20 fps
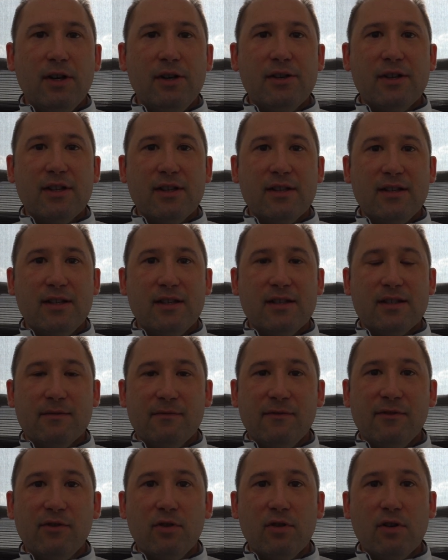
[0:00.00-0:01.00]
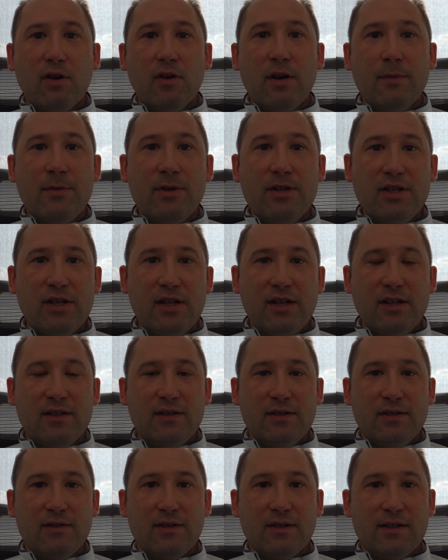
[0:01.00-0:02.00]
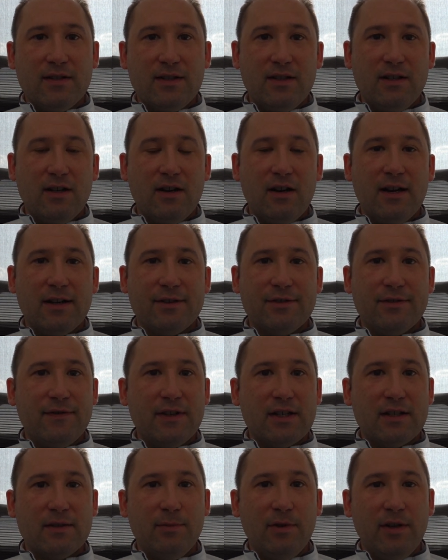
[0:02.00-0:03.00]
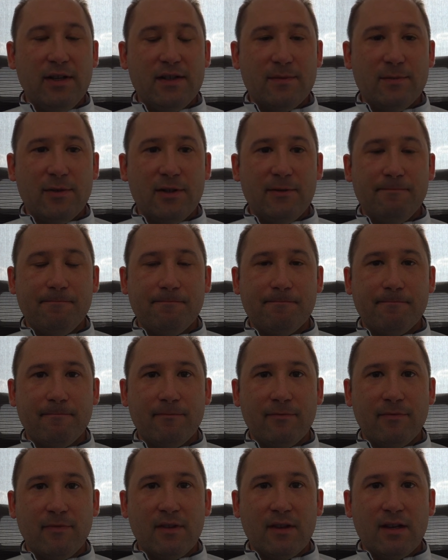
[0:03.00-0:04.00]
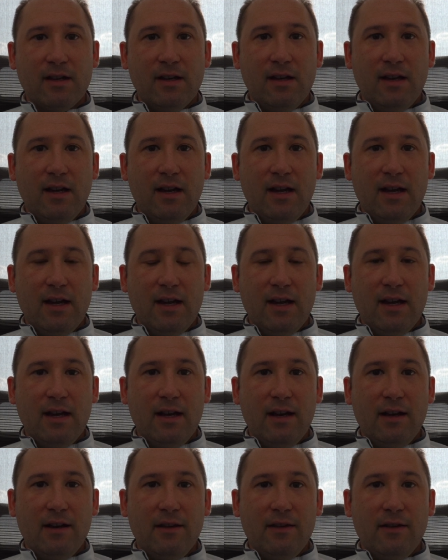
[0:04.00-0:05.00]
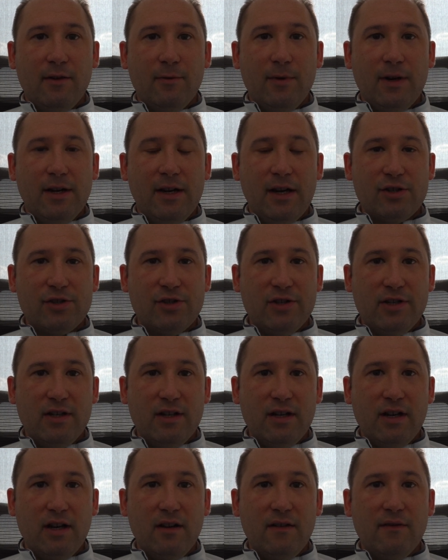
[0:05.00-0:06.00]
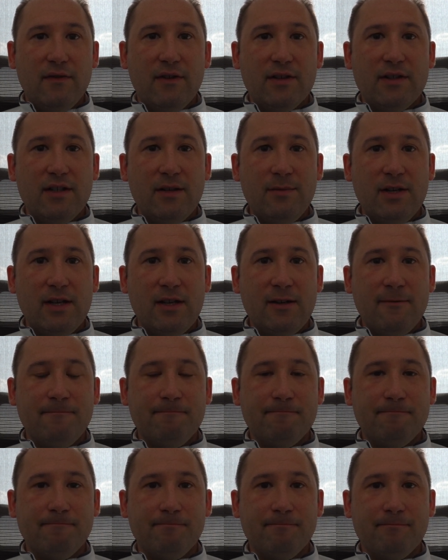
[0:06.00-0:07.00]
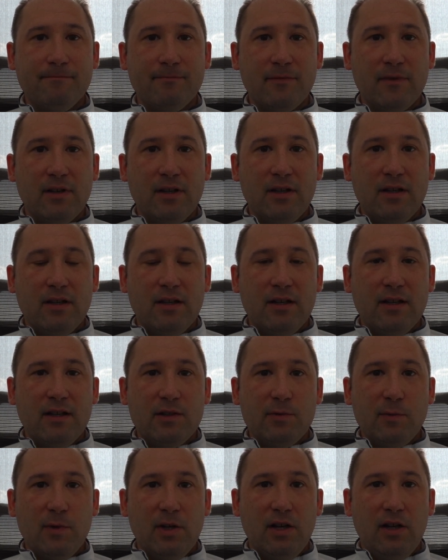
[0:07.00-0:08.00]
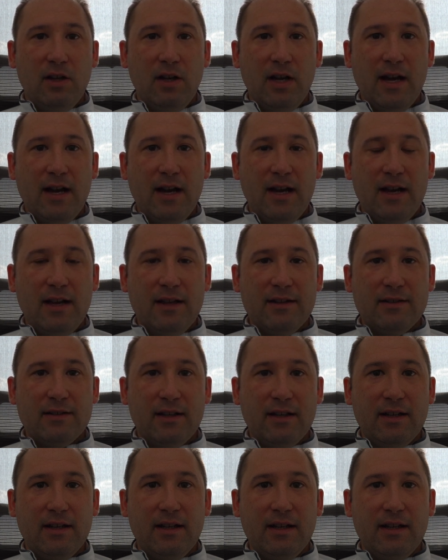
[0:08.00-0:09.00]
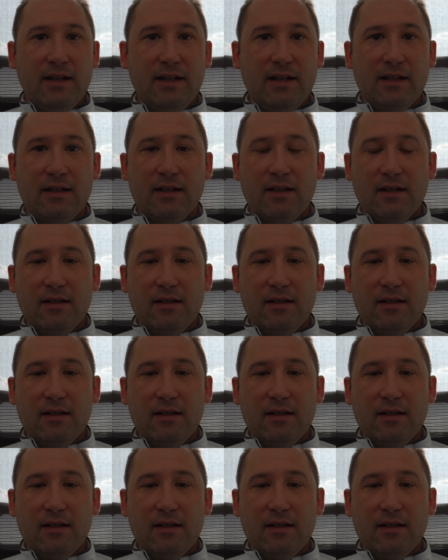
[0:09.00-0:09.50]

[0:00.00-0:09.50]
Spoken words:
you can see some fluoro images. You can see our X-fix placement and the reduction of the tibia, as well as a